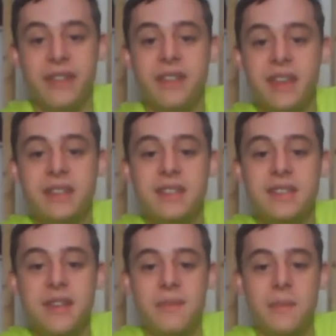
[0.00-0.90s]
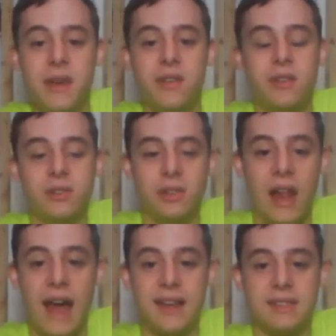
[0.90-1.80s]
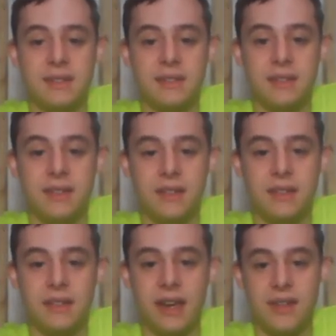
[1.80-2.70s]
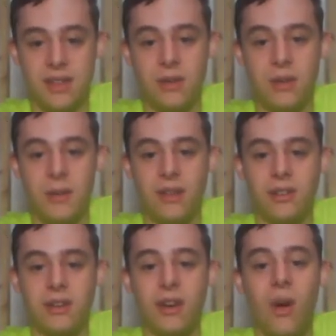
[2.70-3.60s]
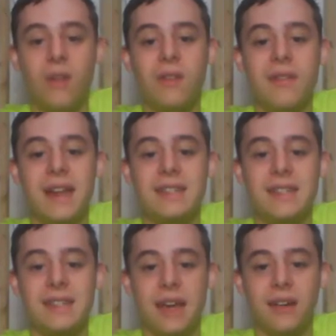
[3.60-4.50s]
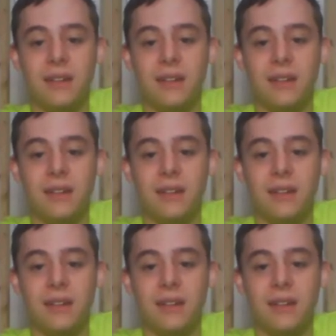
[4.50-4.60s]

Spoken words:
This is the Imperial class, like I was telling you about. Look at all of that detail.